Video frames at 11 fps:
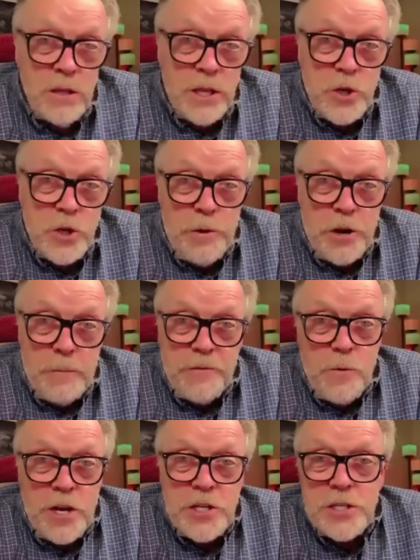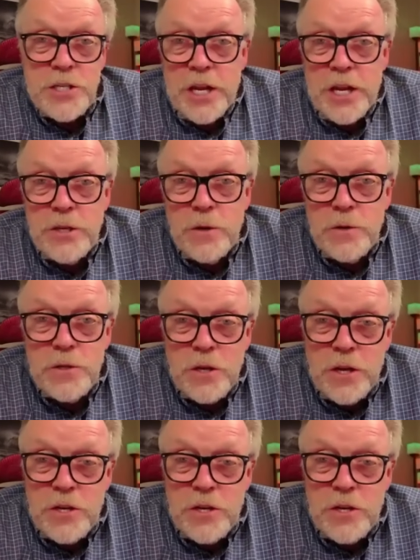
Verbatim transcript: let's open it up for questions and answers.